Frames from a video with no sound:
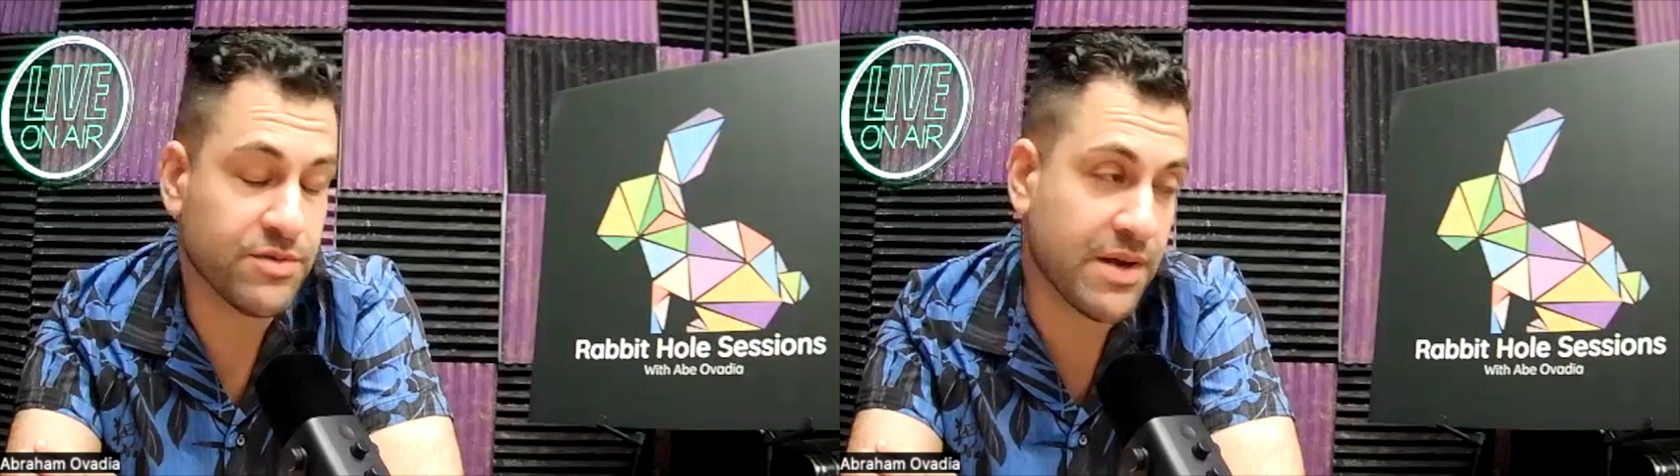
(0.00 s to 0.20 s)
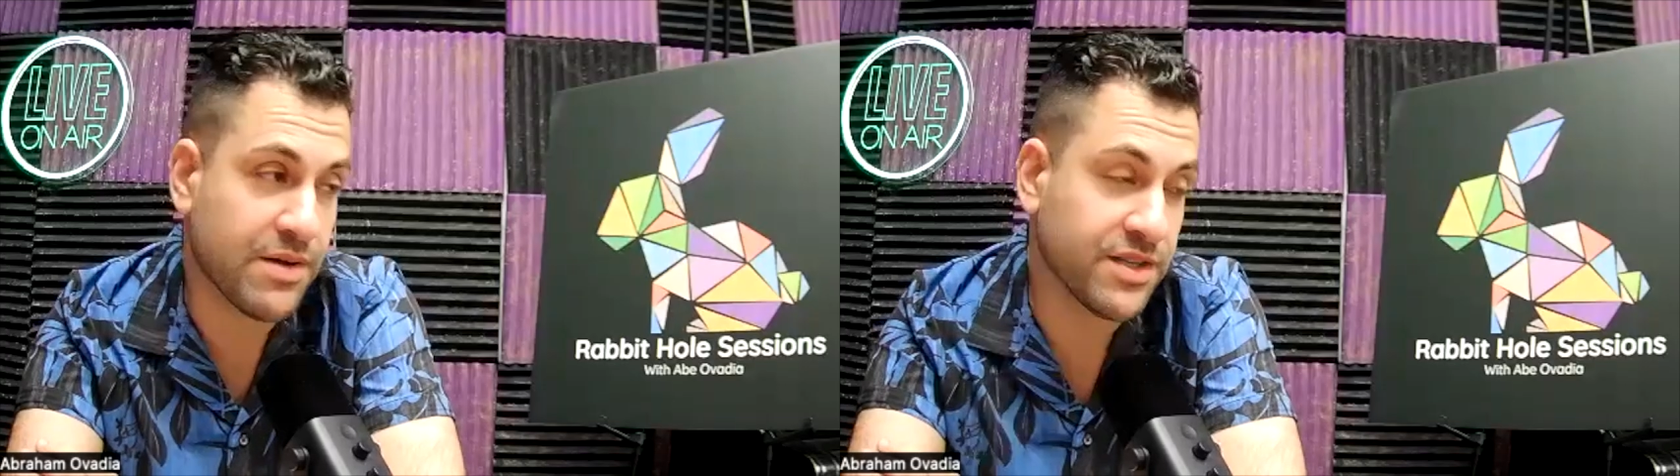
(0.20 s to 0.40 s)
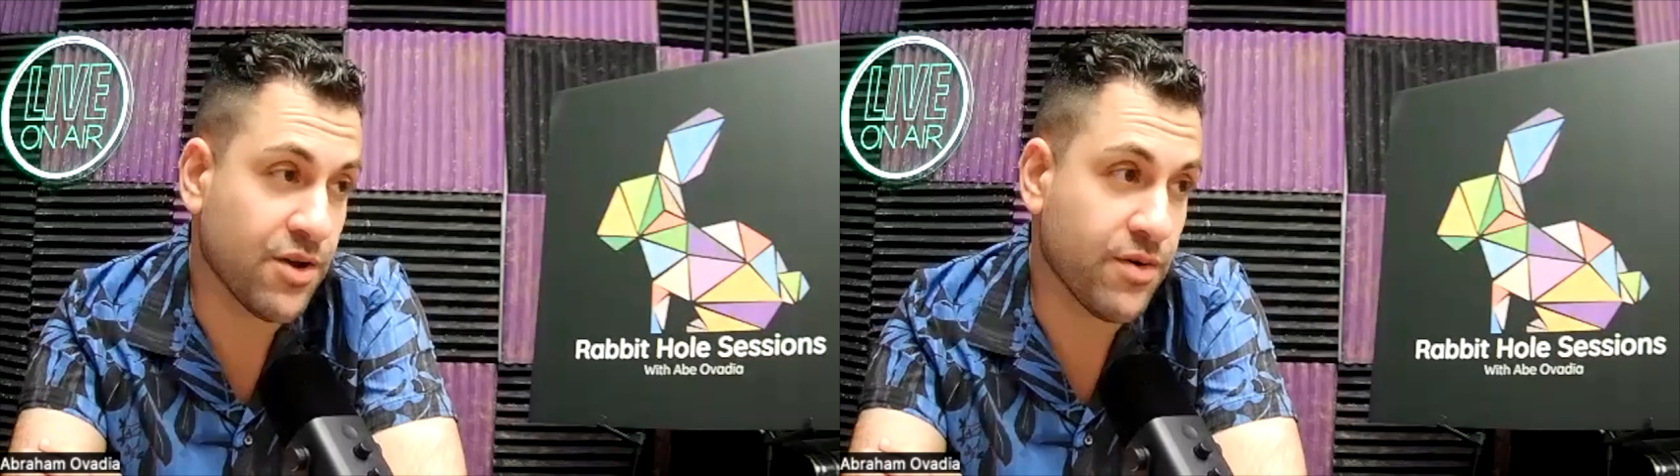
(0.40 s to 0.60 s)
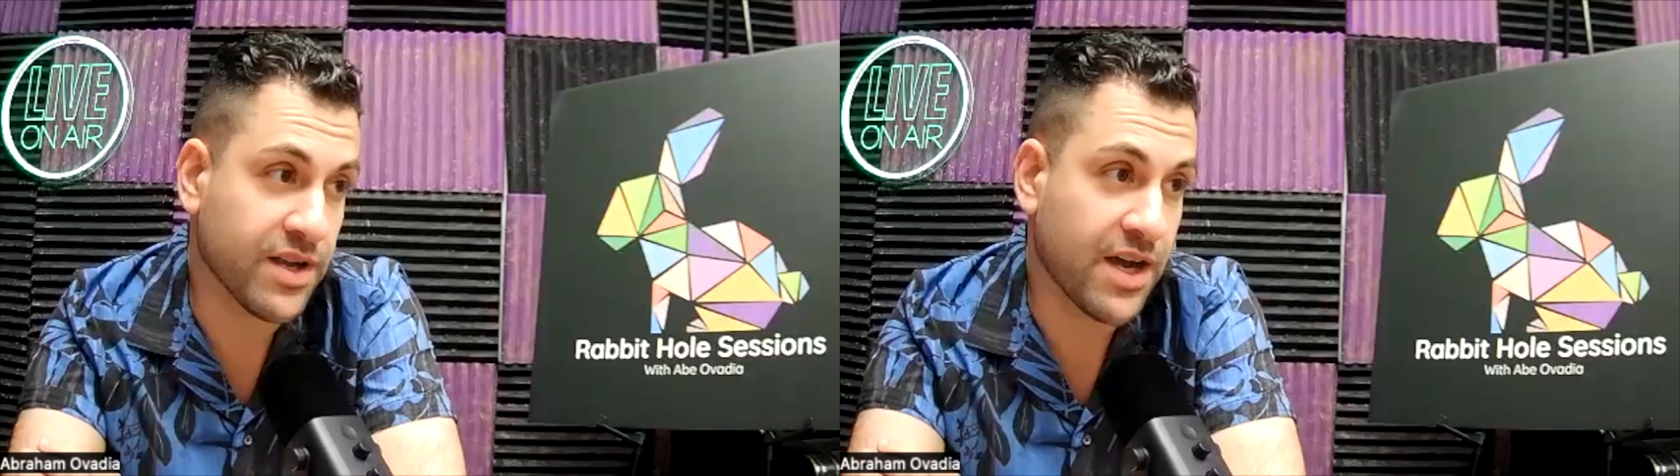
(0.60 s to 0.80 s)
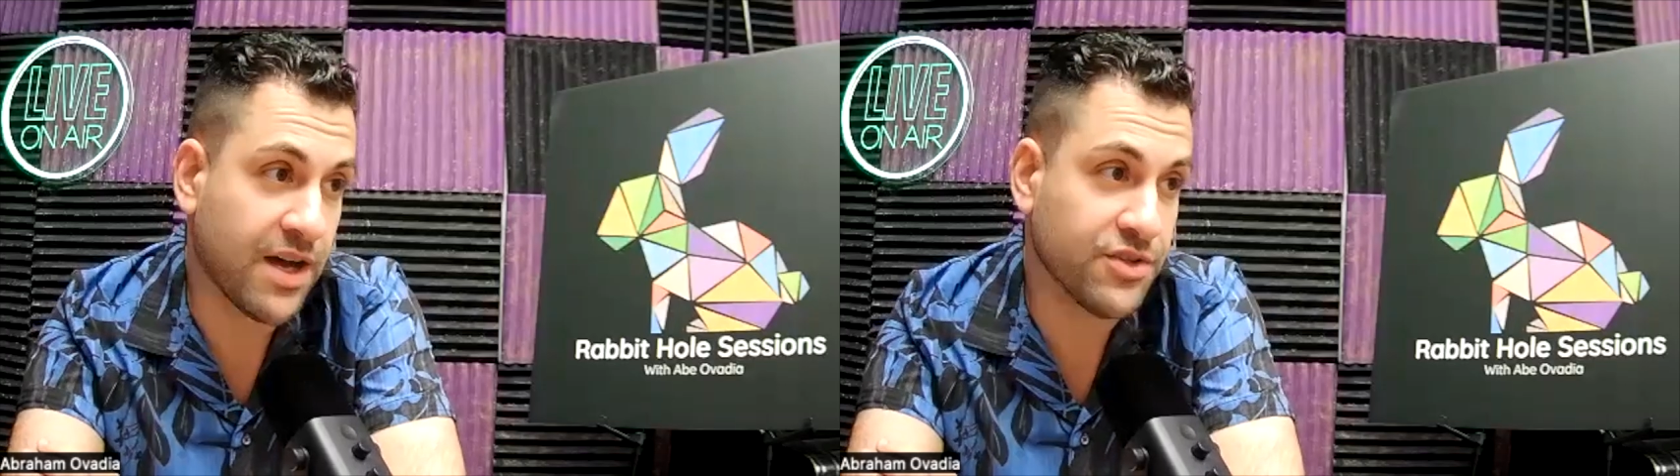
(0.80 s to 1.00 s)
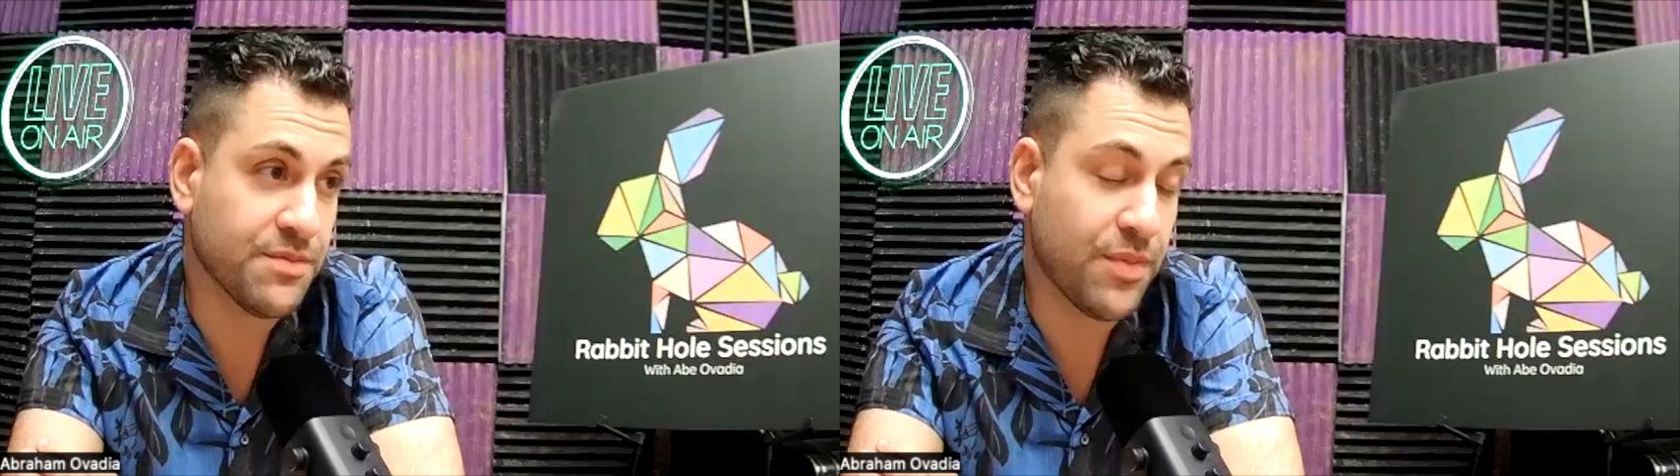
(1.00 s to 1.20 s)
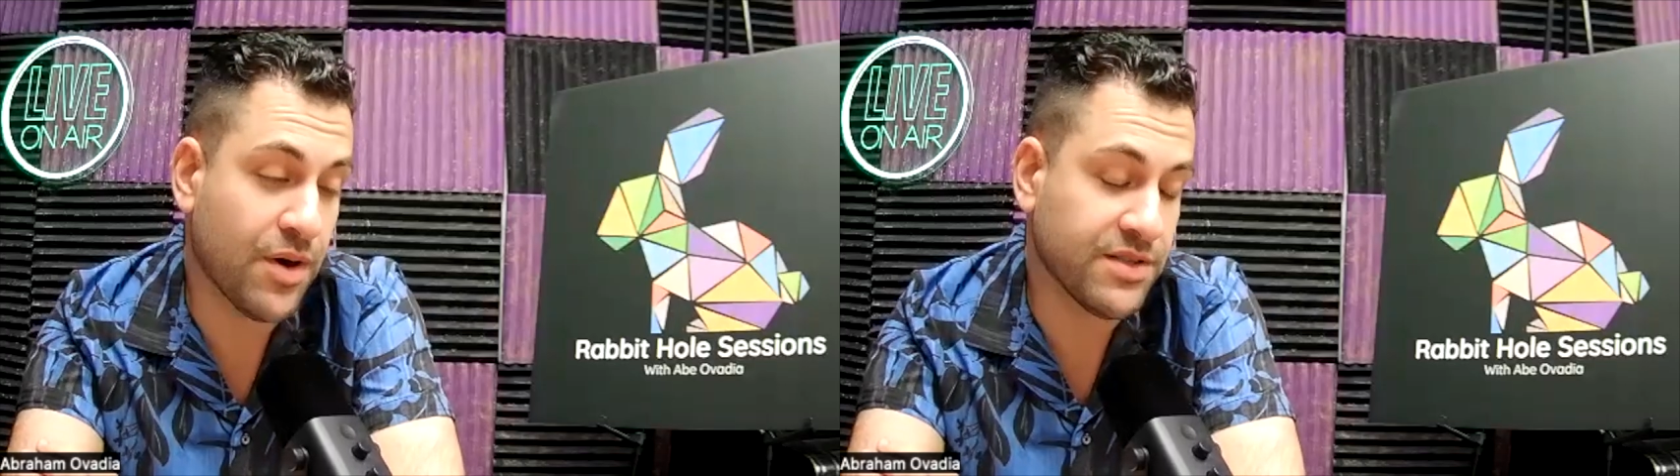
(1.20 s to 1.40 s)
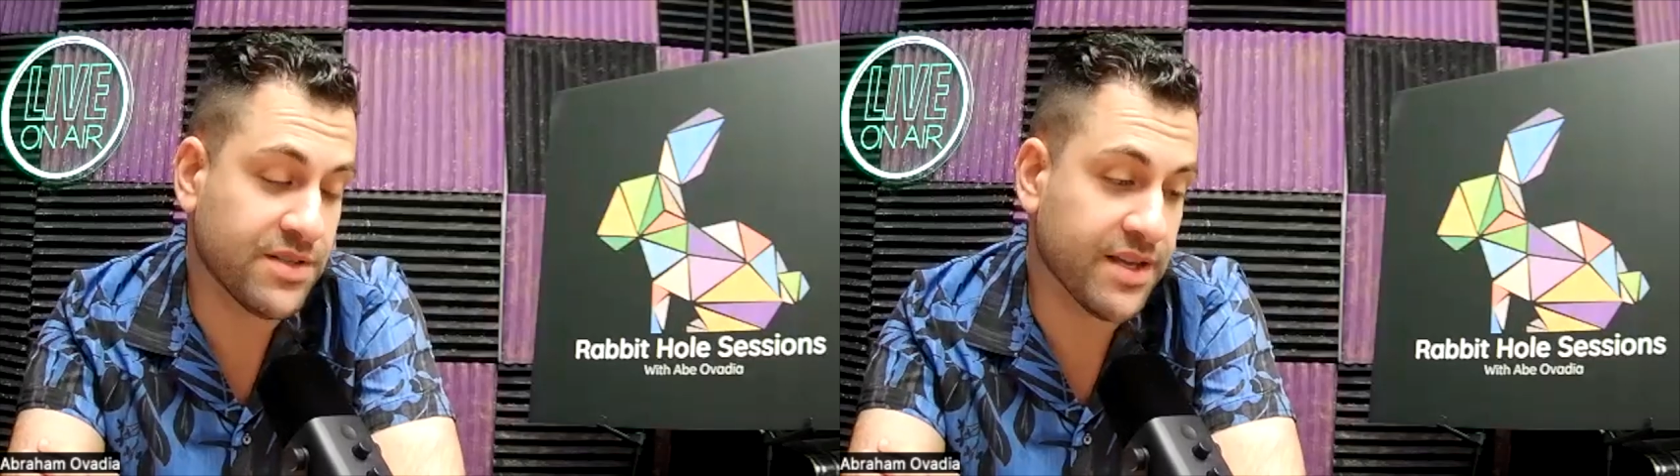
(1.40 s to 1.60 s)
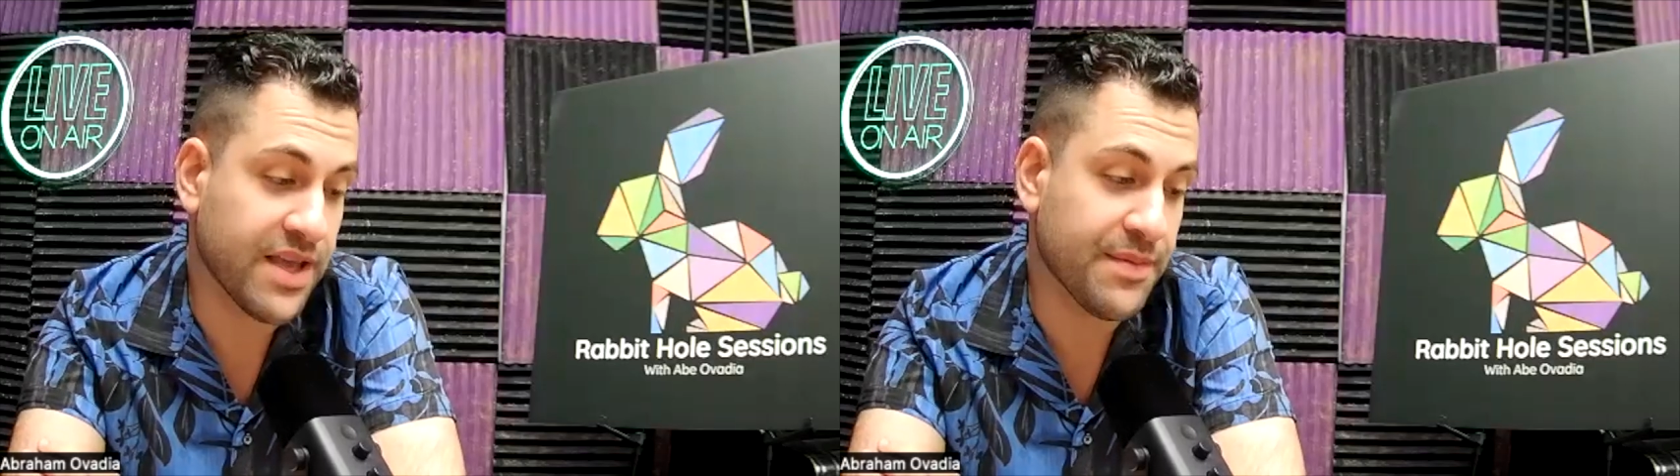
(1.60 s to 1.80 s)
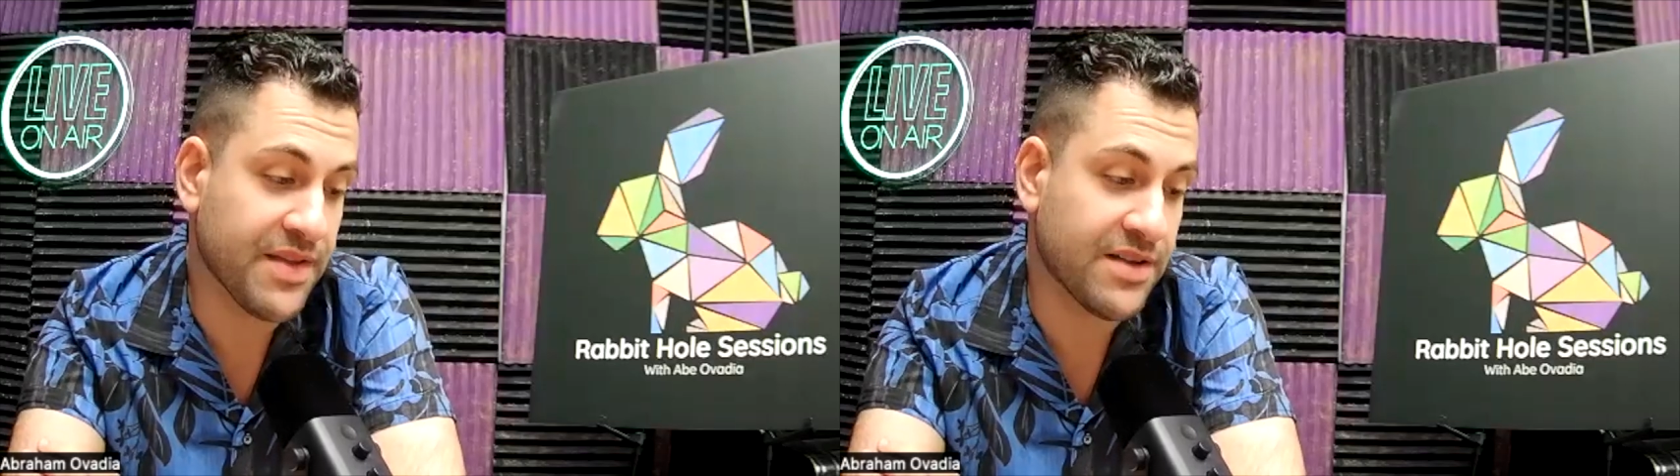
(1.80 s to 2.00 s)
going to college in Boston, I
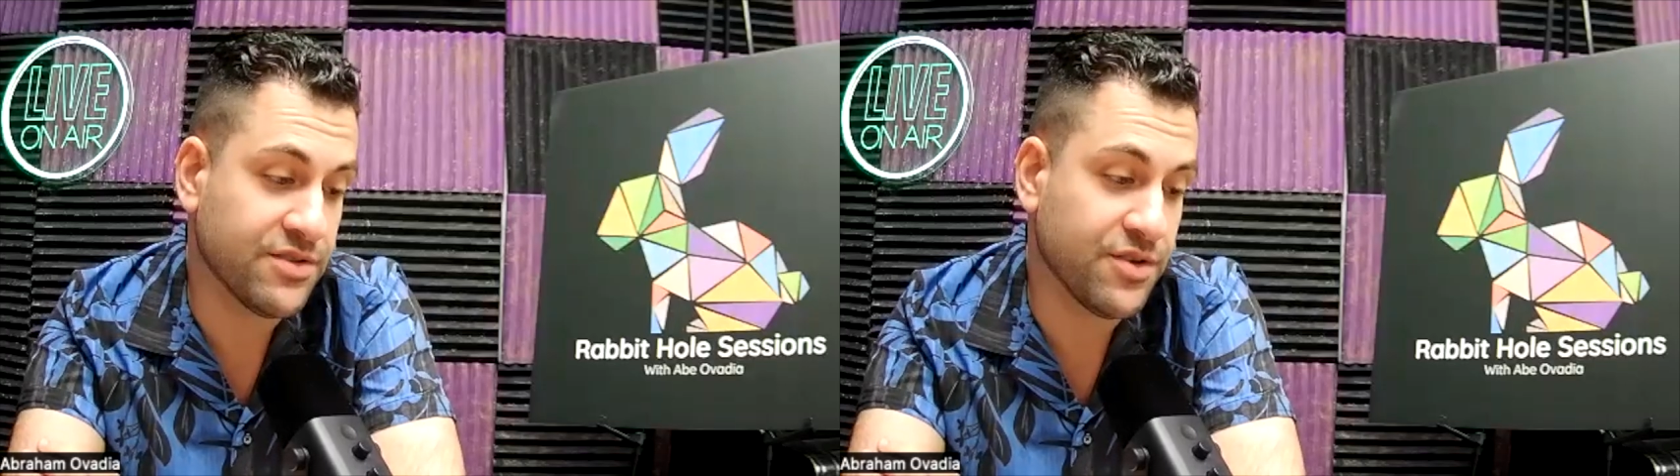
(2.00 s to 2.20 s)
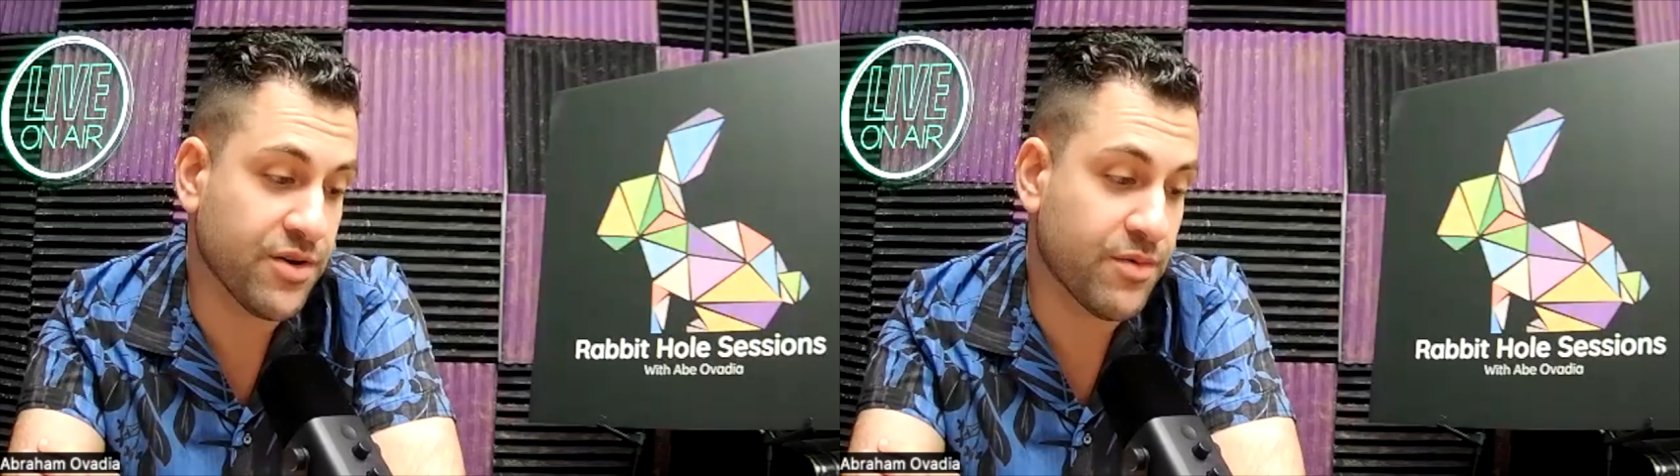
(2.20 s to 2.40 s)
came down to New York.